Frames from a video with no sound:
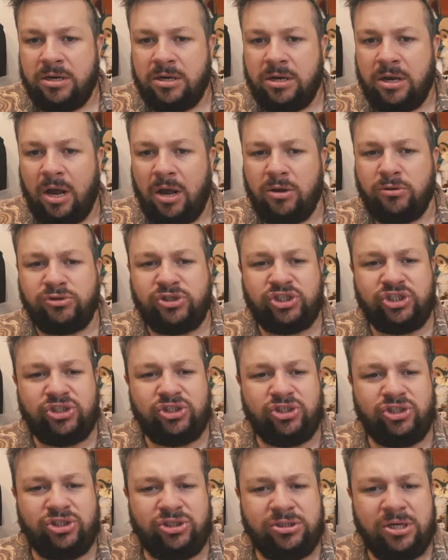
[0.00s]
Oh,
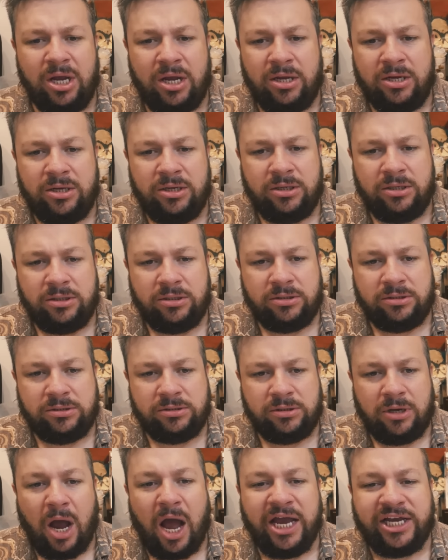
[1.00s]

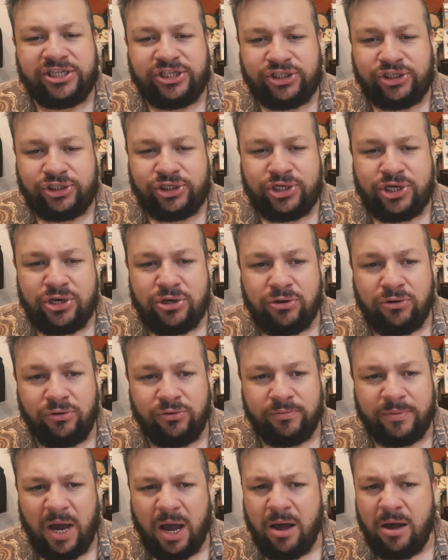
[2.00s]
I
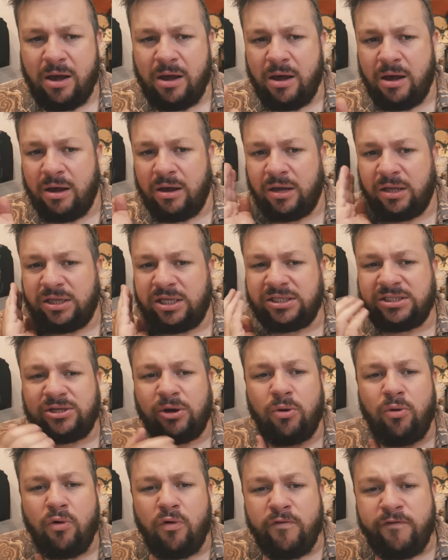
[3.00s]
assume. Oh, that's
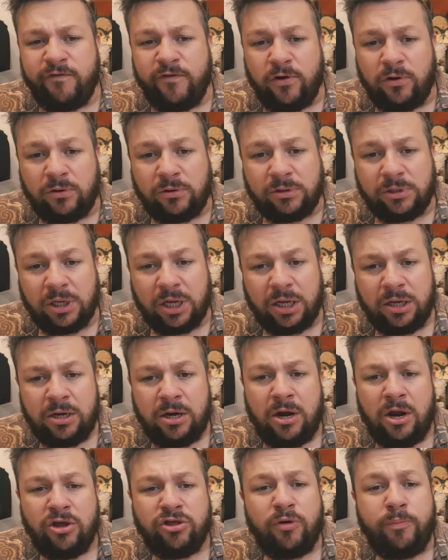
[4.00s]
awful.
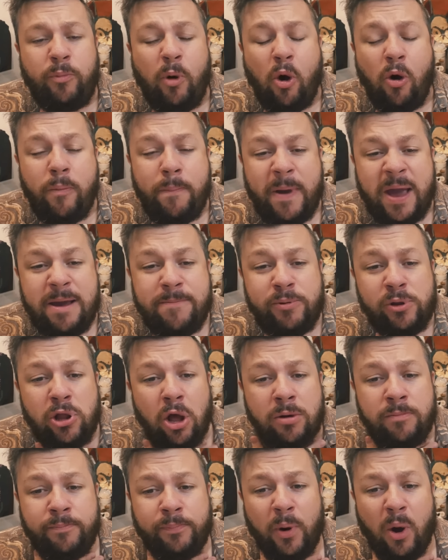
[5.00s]
The poor people
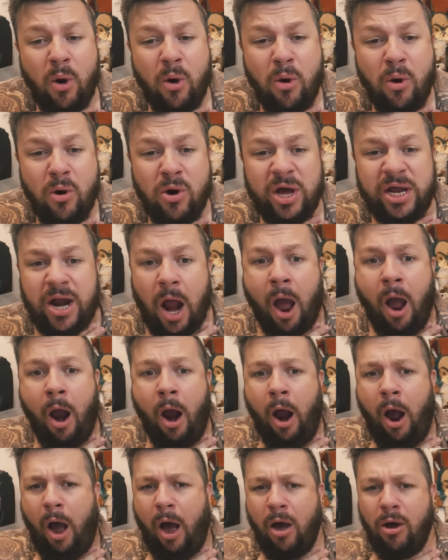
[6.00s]
on board.
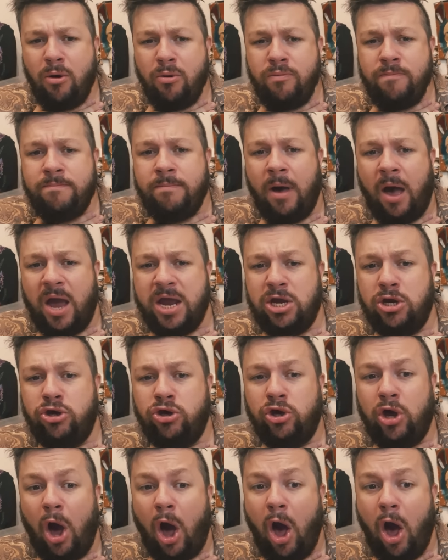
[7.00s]
Oh my
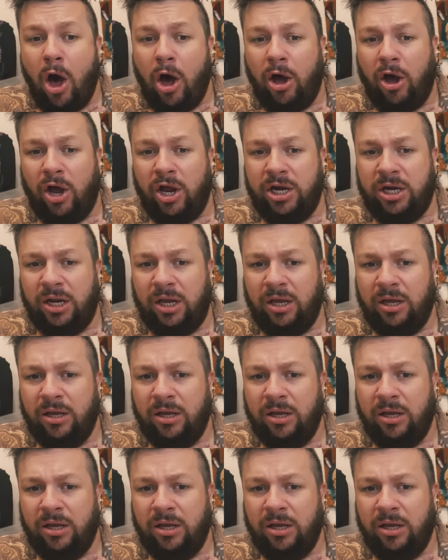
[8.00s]
God.